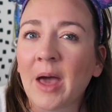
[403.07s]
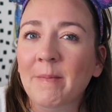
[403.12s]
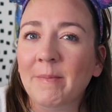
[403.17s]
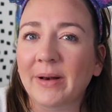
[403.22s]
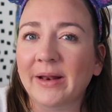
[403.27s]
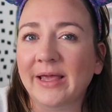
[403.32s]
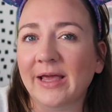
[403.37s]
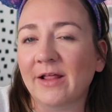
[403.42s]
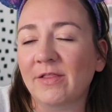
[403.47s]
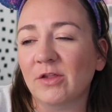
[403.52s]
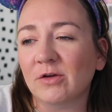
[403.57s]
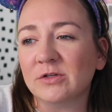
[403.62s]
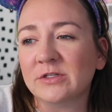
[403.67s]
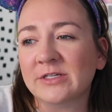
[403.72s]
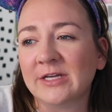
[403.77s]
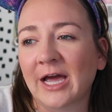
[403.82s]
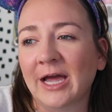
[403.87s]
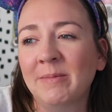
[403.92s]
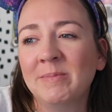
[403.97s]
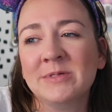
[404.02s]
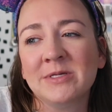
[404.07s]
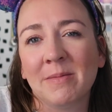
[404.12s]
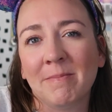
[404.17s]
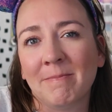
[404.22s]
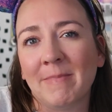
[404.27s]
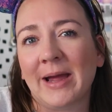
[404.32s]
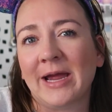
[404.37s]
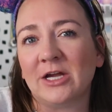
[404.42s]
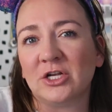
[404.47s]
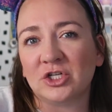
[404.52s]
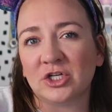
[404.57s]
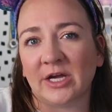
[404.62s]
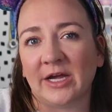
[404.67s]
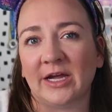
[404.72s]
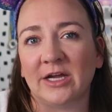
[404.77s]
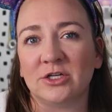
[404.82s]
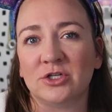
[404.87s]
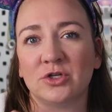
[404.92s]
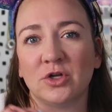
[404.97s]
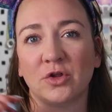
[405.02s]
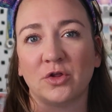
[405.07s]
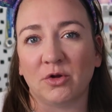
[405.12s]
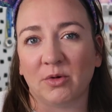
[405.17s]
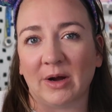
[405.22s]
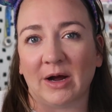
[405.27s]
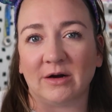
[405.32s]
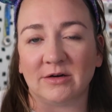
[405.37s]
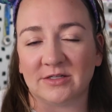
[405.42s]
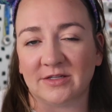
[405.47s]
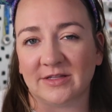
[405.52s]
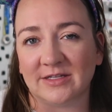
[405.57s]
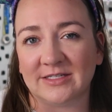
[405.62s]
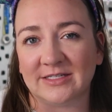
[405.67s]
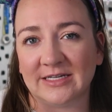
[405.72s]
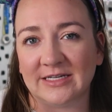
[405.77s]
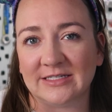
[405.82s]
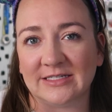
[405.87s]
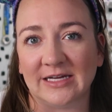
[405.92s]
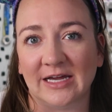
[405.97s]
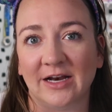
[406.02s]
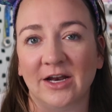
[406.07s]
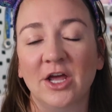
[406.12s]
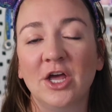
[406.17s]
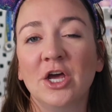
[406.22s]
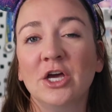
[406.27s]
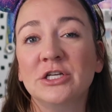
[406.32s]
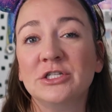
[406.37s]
But again, those times might change throughout the season.